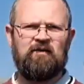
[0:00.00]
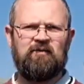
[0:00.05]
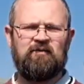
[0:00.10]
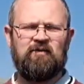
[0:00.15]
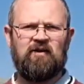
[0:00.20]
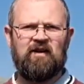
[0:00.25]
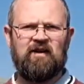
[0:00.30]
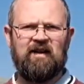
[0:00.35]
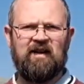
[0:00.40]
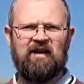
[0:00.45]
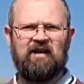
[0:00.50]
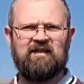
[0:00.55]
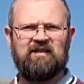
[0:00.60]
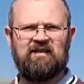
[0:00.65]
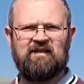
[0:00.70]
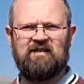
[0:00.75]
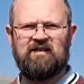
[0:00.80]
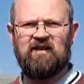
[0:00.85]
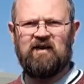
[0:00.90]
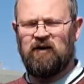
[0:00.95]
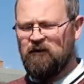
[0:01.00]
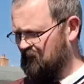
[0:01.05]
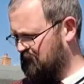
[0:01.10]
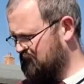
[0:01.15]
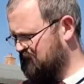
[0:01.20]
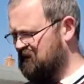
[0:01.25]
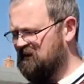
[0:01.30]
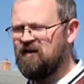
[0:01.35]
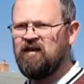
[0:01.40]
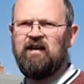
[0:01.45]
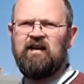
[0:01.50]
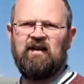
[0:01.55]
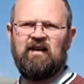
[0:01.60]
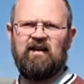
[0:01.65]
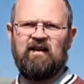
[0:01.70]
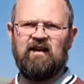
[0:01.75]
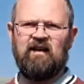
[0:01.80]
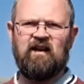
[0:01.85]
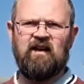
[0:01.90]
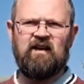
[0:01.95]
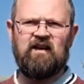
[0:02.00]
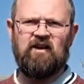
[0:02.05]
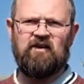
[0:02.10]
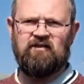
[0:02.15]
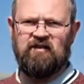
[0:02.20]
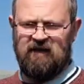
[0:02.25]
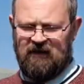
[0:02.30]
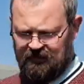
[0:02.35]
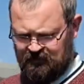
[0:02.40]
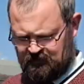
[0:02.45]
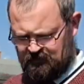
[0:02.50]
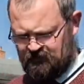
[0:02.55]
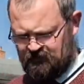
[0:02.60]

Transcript: Right, so Eco Deck.